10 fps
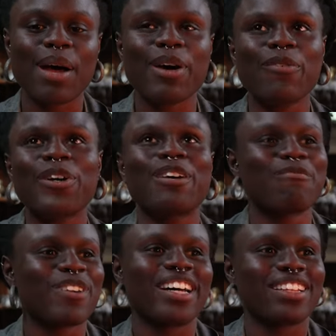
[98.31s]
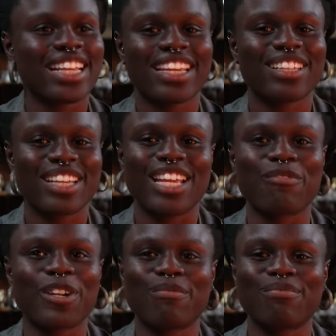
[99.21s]
I'm at Wadham. We're like in
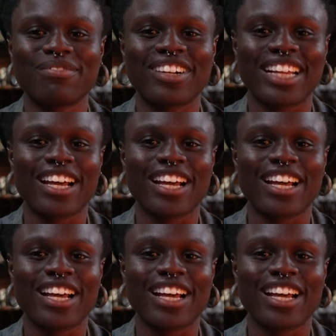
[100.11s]
Wadham right